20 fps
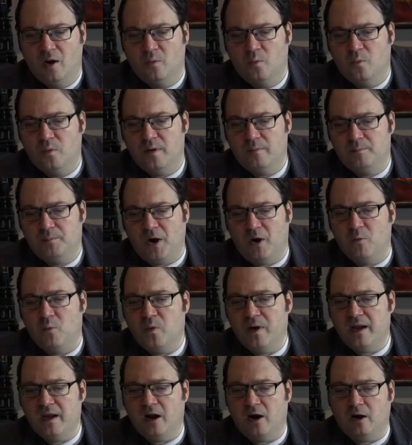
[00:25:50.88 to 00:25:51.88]
We, but
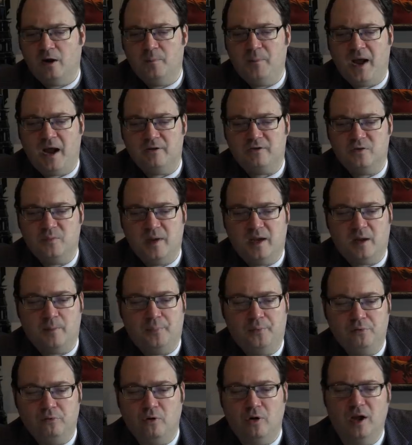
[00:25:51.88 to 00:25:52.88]
we are about to make a
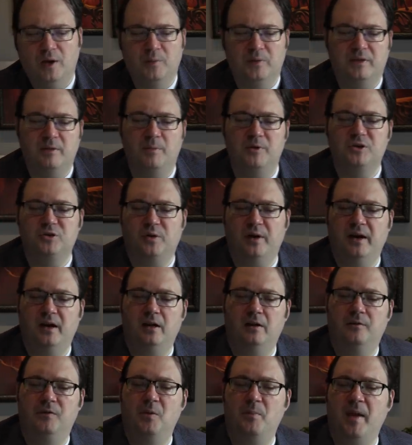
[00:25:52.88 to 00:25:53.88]
ploy with the
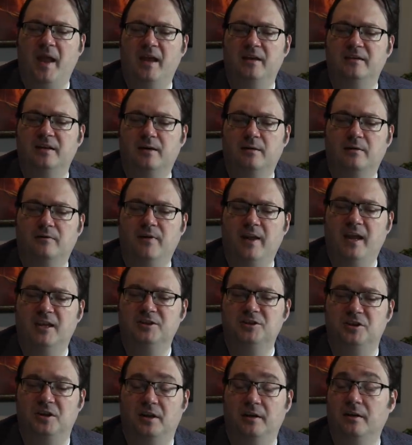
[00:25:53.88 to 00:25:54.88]
betrayal of the man
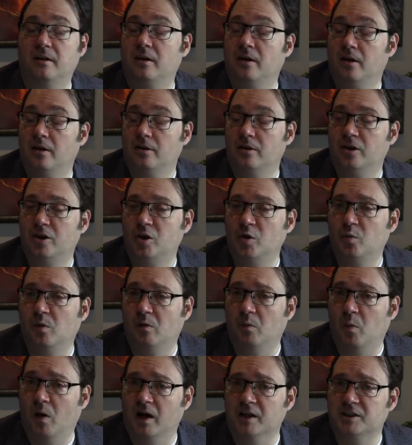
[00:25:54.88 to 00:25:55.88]
Taravangian. You
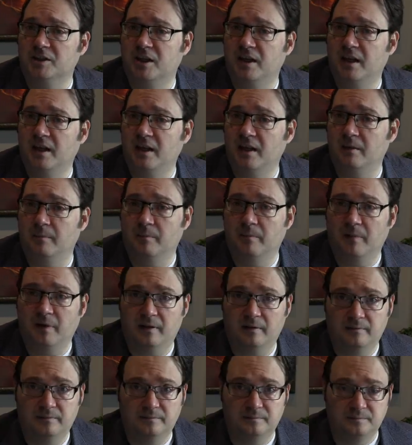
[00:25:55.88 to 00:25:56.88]
will watch him.
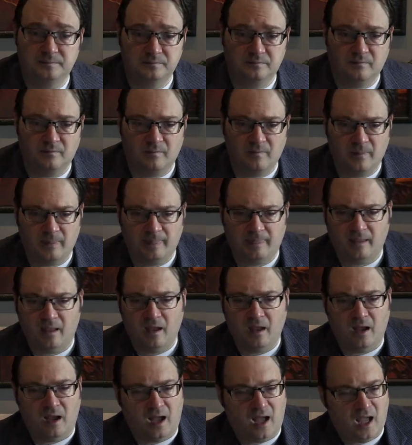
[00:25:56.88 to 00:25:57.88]

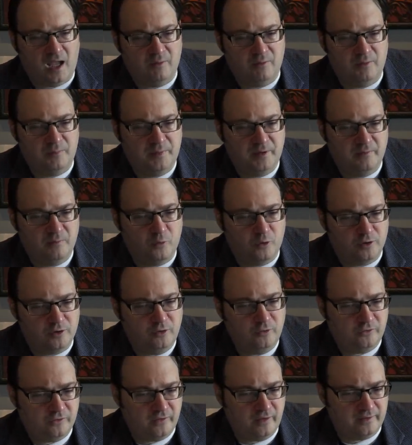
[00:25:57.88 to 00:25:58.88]
I would be of more
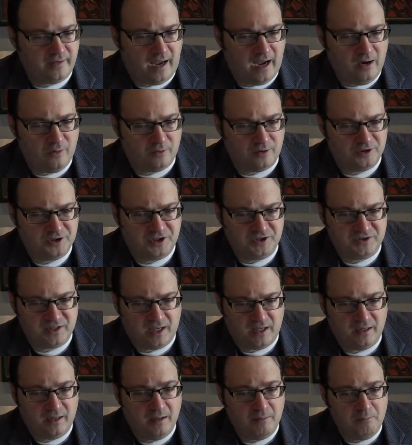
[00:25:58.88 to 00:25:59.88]
use in the tower, she
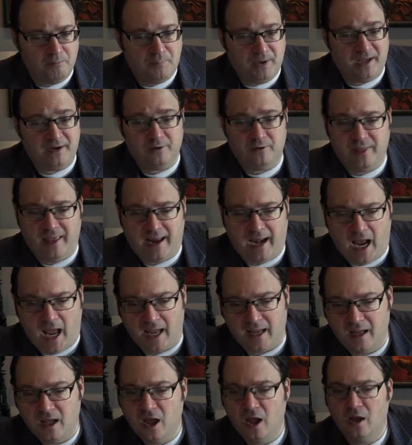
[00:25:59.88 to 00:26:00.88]
said. Better that
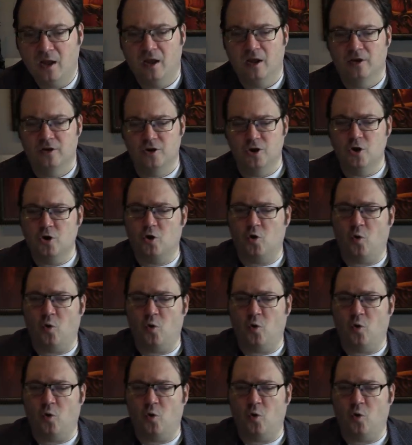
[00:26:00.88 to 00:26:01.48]
I. You